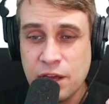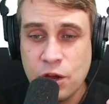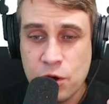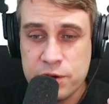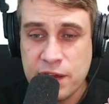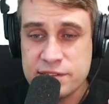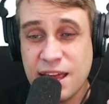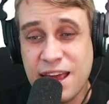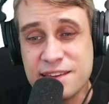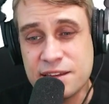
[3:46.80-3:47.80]
only has
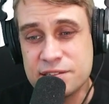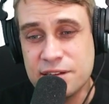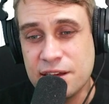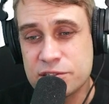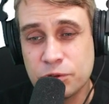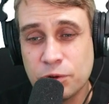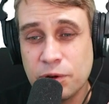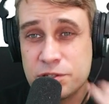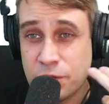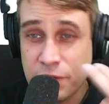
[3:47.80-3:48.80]
SSD
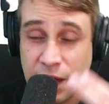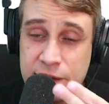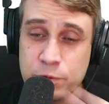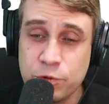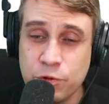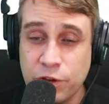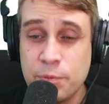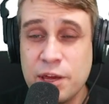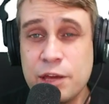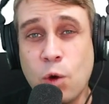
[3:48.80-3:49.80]
storage. So that is going to
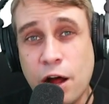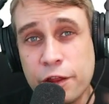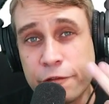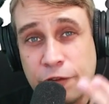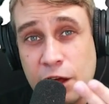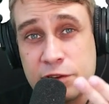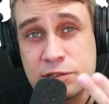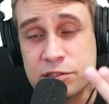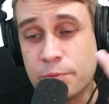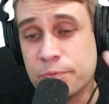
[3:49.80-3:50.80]
be while the file
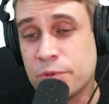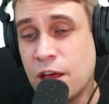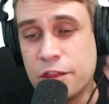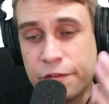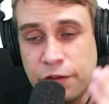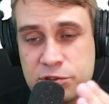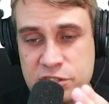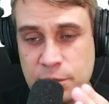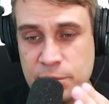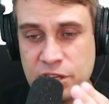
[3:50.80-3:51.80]
system is
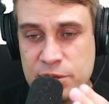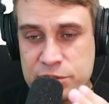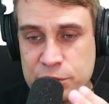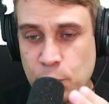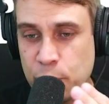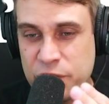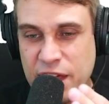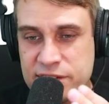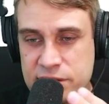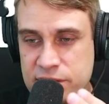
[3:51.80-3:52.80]
going to be slower with
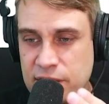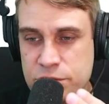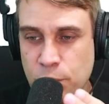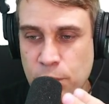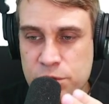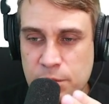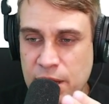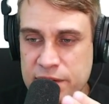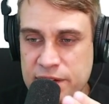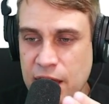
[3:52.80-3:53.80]
SSD storage
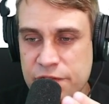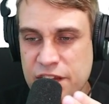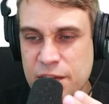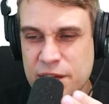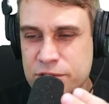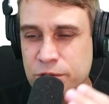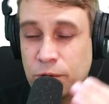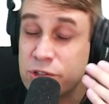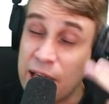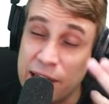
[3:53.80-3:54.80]
compared to NVMe
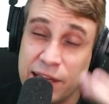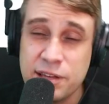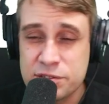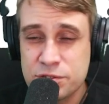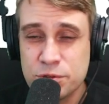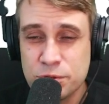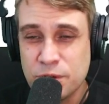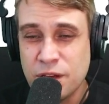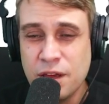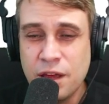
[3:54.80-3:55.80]
storage. And that leads us to
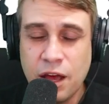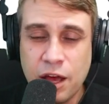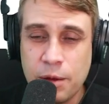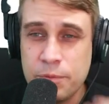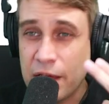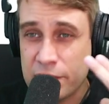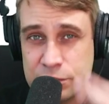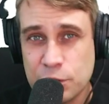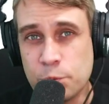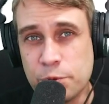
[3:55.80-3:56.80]
that
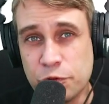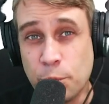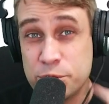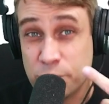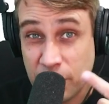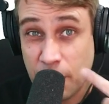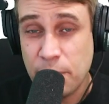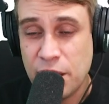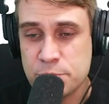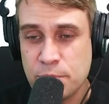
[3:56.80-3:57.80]
slower performance on our
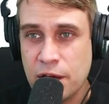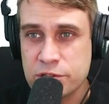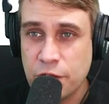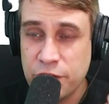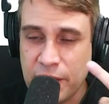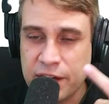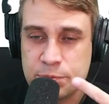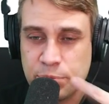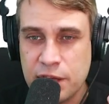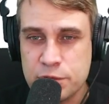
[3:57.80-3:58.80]
benchmark. So I think that
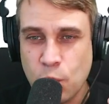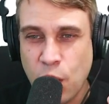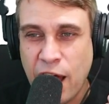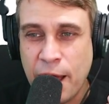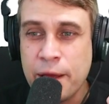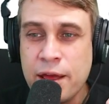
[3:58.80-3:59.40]
explains why